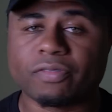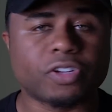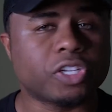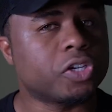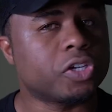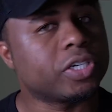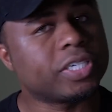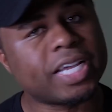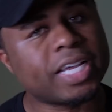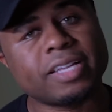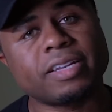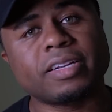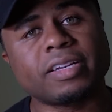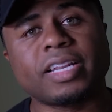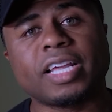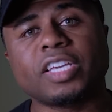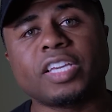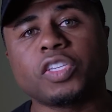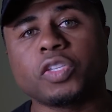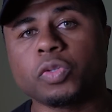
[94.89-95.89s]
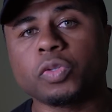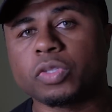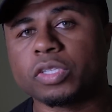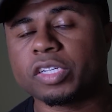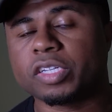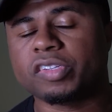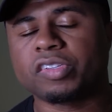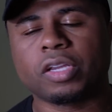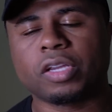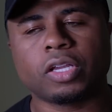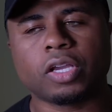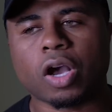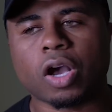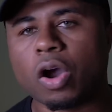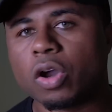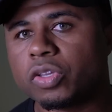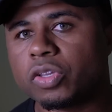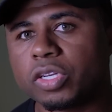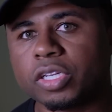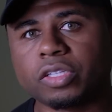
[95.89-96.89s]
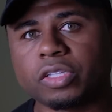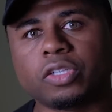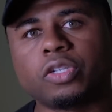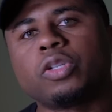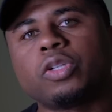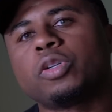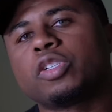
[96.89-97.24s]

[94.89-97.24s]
for your day-to-day usage, all you need to do